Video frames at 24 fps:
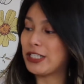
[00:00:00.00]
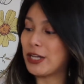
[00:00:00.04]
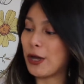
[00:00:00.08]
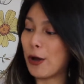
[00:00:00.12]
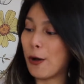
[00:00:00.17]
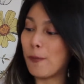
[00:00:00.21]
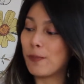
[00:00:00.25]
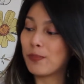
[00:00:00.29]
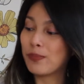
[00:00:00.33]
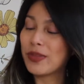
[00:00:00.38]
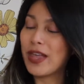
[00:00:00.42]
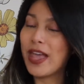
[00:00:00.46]

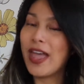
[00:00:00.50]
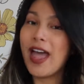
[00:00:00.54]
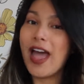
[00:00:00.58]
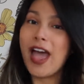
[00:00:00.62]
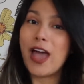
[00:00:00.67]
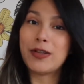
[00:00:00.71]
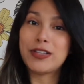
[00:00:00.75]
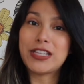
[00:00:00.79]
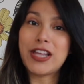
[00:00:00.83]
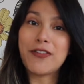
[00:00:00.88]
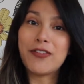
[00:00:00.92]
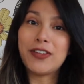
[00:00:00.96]
So
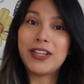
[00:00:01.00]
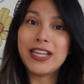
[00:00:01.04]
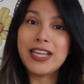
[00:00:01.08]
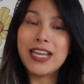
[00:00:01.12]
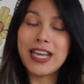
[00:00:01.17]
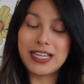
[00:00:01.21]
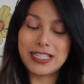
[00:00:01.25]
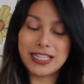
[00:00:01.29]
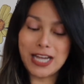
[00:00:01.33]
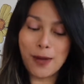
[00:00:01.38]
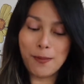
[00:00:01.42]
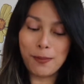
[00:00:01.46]
I'll definitely
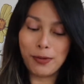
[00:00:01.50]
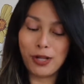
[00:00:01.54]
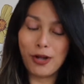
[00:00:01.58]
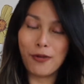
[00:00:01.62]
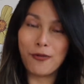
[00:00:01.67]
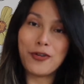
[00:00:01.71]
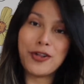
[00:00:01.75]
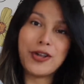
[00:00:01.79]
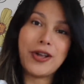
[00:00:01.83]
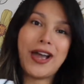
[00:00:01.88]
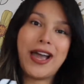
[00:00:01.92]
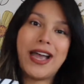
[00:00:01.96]
link it down
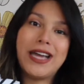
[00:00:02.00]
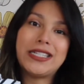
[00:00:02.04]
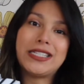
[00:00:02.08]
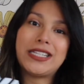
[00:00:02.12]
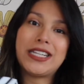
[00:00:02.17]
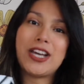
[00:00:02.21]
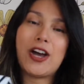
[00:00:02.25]
below for you guys.